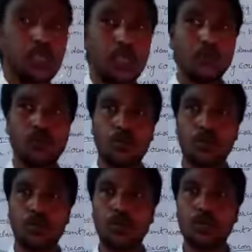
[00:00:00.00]
he
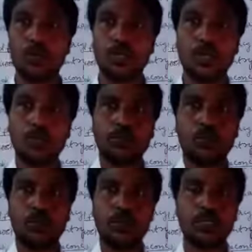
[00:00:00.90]
won
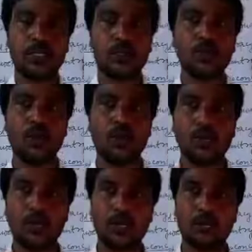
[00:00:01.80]
in the
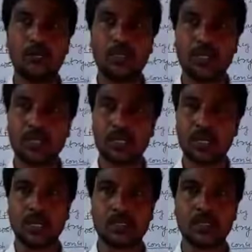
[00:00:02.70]
200-meter
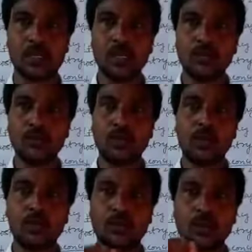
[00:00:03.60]
race.
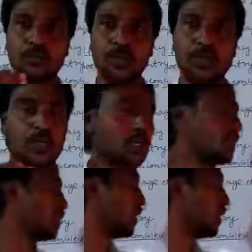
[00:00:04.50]
200-meter race,